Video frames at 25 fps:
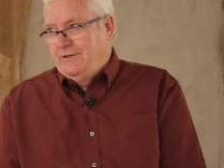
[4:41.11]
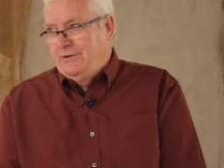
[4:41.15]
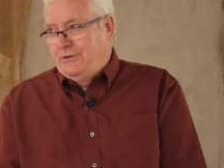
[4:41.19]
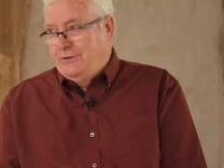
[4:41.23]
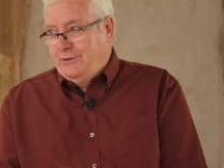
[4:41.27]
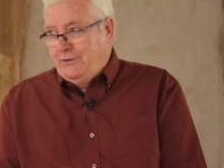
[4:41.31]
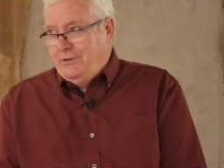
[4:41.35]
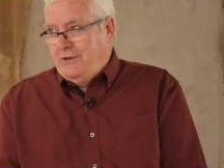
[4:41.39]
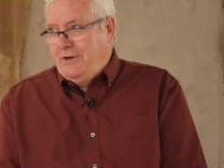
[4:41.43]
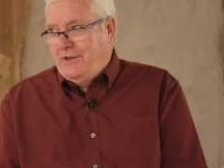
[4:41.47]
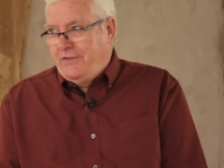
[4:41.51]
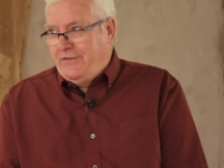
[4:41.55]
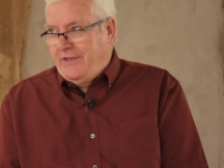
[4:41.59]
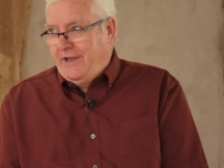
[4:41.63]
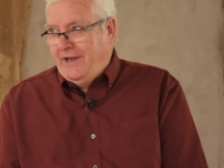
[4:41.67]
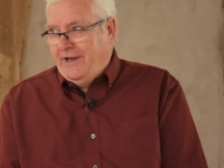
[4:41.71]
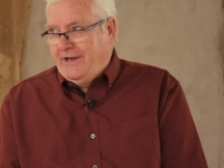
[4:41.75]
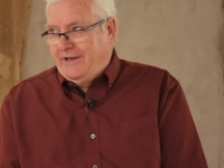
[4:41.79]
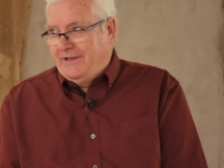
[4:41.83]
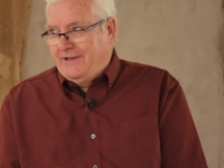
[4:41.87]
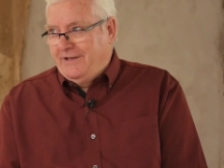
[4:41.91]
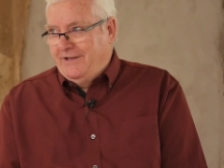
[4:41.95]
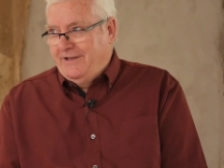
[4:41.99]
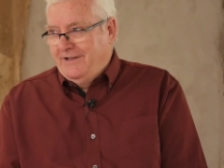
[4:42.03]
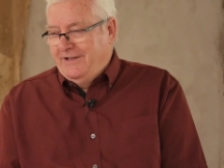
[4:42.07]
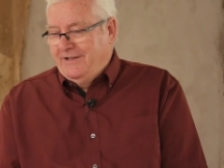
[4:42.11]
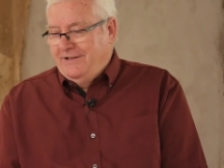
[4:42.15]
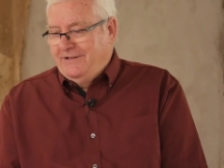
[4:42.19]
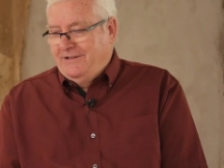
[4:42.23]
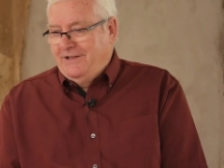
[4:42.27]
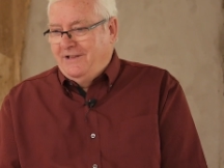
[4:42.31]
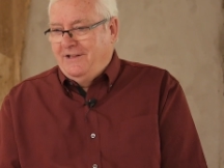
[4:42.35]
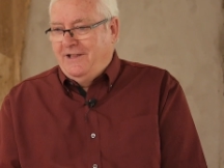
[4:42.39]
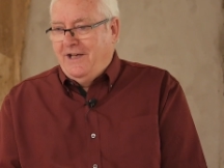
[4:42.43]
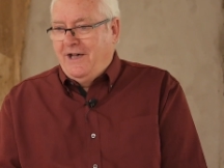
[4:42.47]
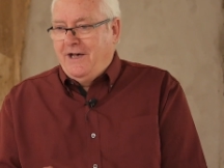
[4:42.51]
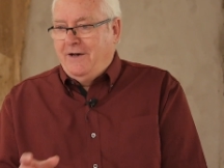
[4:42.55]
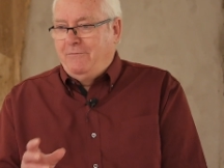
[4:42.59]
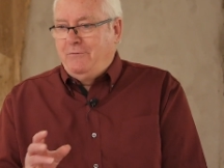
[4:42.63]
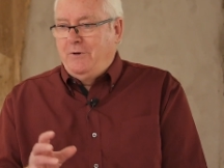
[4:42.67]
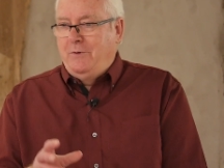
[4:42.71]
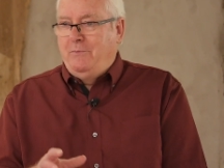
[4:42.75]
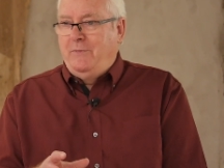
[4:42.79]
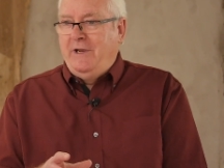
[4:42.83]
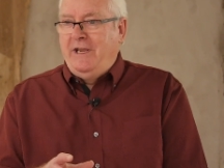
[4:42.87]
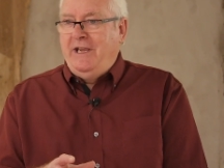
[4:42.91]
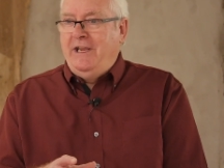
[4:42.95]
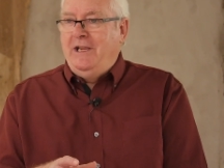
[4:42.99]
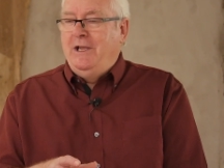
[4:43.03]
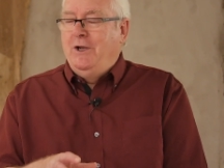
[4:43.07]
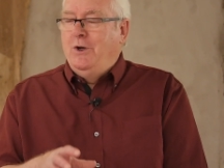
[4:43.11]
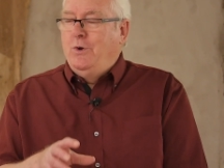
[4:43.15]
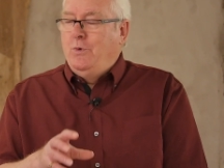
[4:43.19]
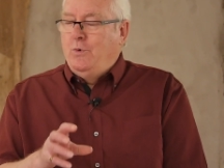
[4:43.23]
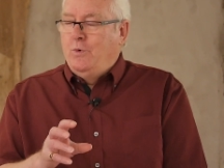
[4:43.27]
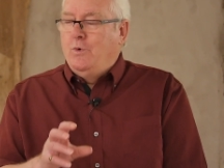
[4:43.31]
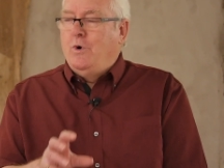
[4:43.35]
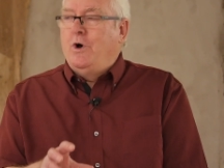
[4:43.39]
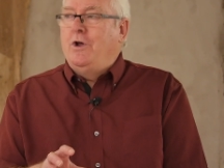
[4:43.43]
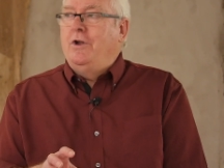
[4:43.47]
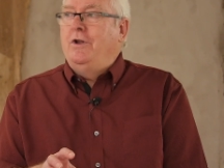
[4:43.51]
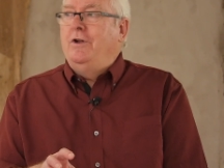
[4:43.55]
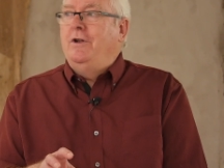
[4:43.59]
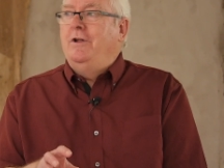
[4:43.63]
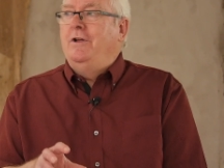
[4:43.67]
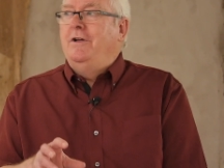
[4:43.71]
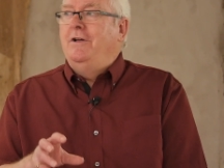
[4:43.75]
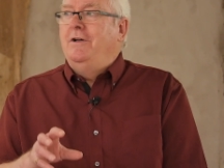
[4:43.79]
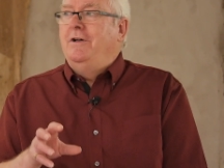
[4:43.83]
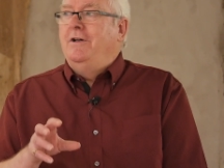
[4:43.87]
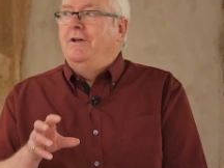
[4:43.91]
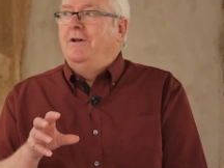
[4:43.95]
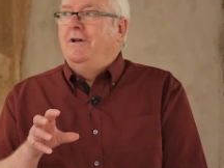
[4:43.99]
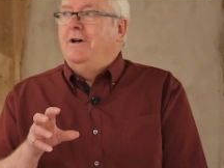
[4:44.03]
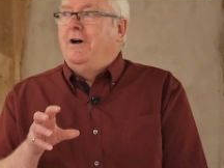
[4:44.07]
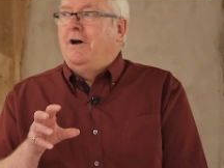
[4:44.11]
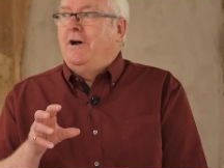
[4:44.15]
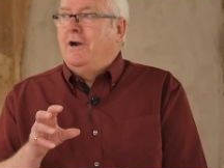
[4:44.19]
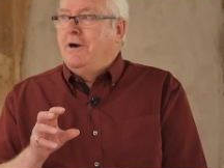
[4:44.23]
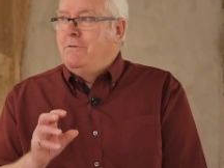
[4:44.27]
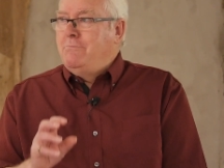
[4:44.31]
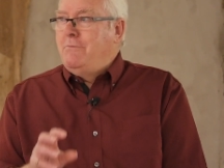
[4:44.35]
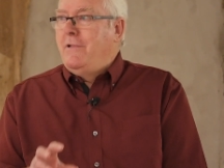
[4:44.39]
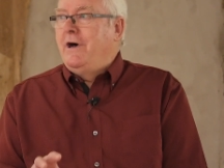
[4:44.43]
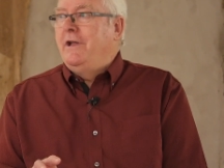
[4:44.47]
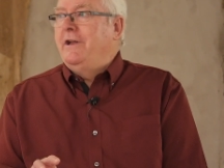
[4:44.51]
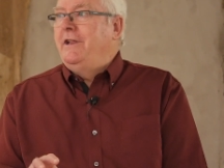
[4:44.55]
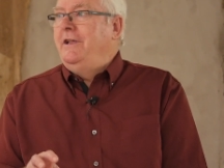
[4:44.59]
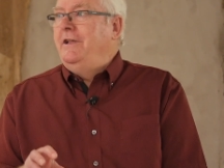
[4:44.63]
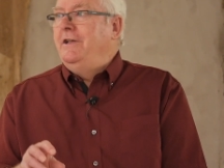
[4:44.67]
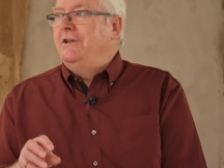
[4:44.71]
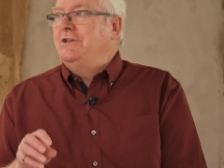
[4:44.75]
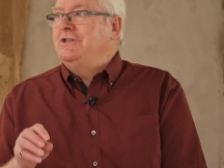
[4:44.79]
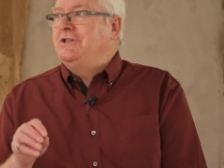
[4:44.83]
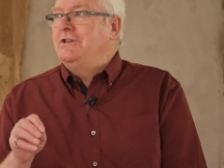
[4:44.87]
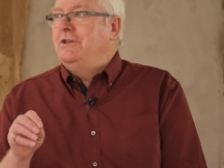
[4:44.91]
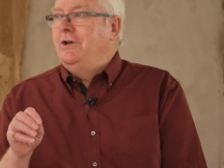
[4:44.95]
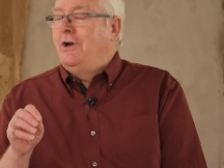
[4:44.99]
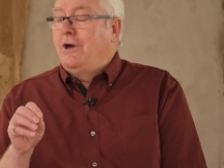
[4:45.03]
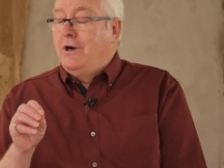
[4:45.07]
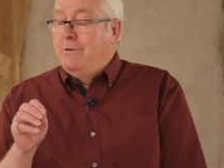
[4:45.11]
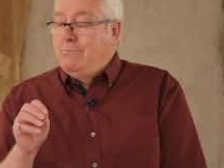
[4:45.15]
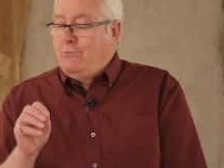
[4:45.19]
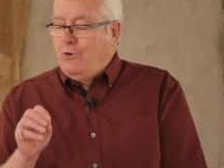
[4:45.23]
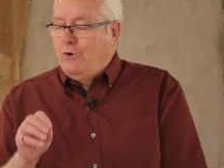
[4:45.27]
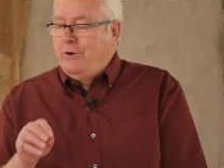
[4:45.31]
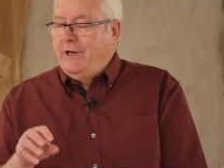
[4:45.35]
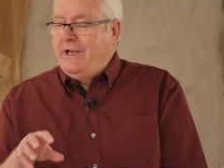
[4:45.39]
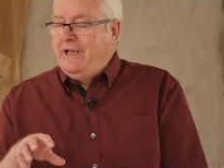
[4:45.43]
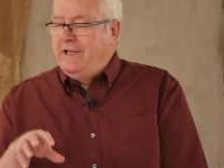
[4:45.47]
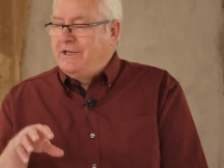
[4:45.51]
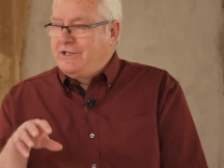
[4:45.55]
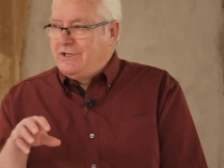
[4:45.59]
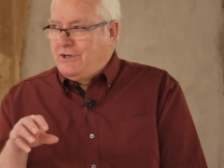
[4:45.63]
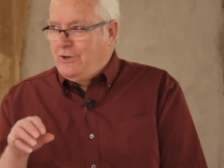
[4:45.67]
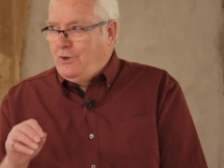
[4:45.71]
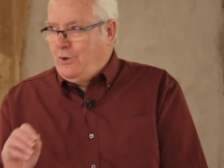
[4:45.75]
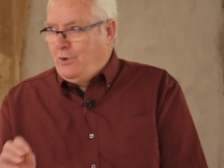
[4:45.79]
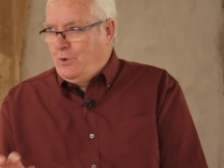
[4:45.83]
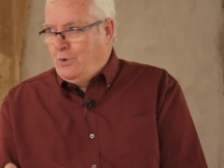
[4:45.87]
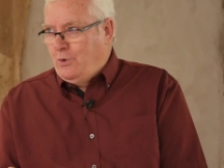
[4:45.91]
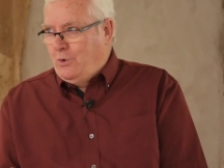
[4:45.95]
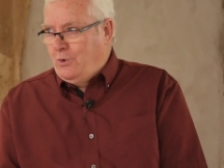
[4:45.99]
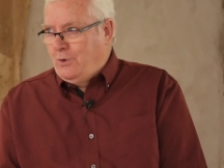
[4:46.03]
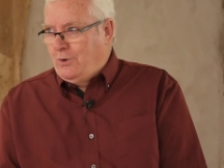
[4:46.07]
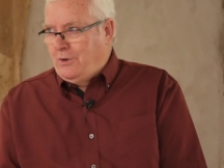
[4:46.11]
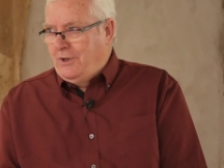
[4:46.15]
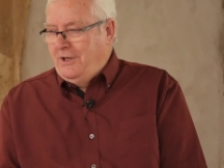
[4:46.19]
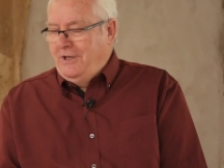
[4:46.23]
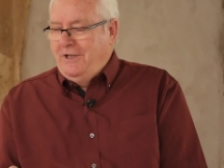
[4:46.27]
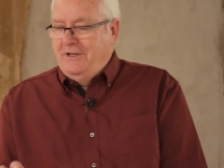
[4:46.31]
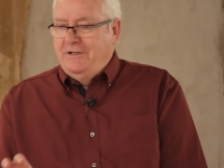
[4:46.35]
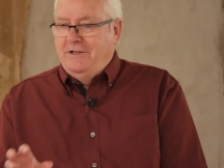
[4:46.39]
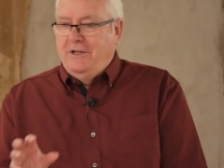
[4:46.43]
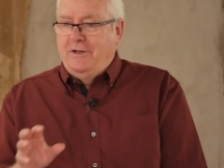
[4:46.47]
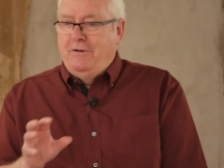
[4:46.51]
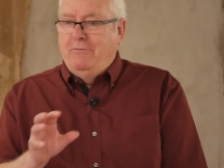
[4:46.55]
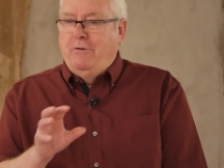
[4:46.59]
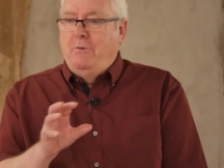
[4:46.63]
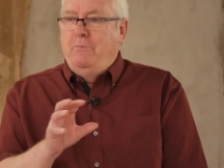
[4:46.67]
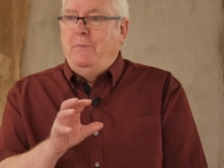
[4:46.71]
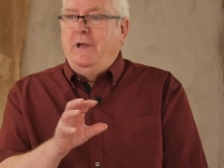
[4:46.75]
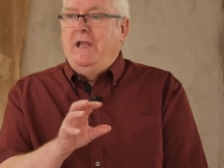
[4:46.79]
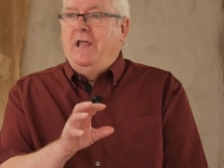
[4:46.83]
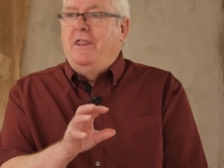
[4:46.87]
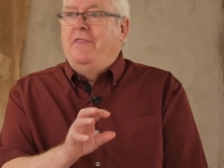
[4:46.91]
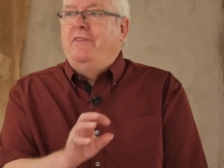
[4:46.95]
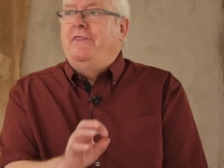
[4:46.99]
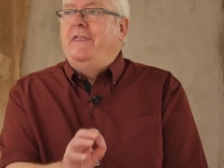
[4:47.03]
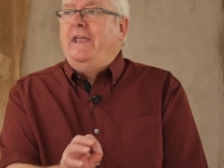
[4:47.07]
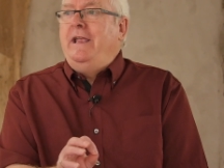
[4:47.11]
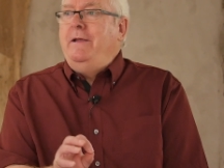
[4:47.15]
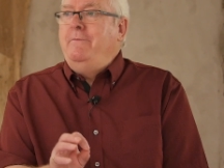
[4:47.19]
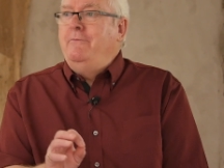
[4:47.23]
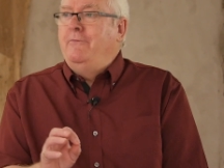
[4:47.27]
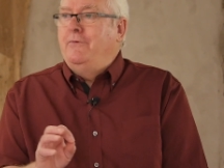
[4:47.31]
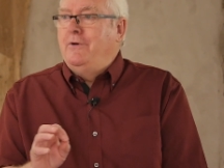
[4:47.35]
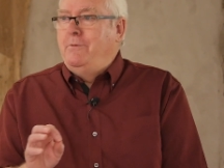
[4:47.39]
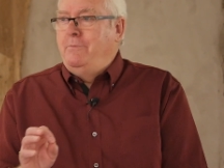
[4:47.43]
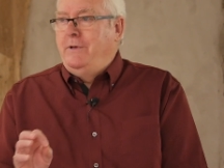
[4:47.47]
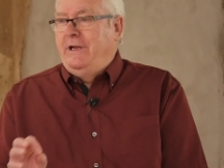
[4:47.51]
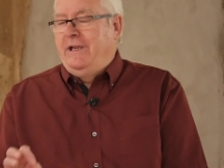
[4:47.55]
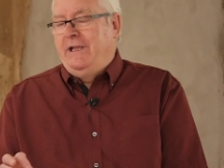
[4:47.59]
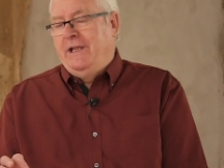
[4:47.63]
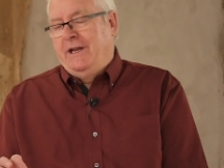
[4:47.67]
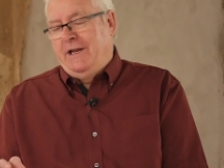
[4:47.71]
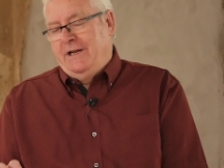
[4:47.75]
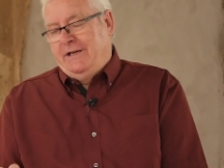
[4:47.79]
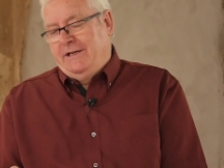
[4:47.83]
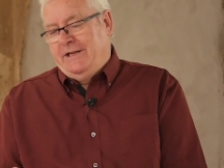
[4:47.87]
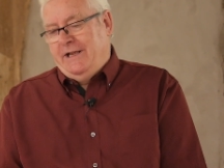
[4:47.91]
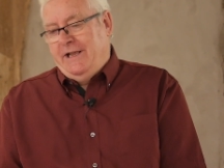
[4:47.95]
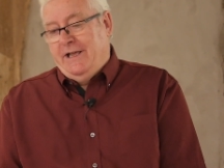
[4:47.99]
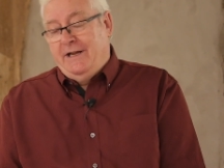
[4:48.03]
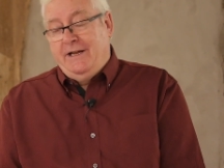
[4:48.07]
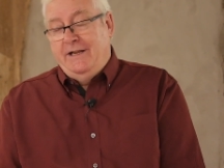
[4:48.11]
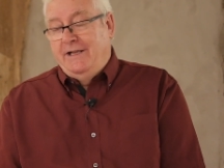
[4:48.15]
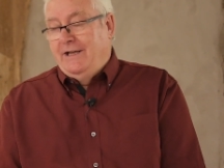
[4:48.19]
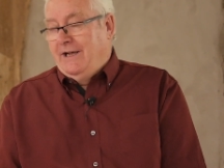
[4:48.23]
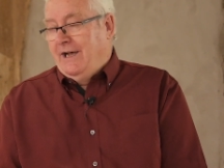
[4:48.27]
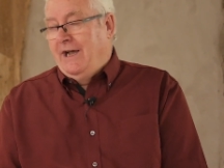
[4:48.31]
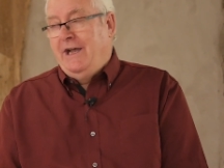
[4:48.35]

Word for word: Do you think that that would be one harmonious, harmonious whole, that there would be a theme from beginning to end?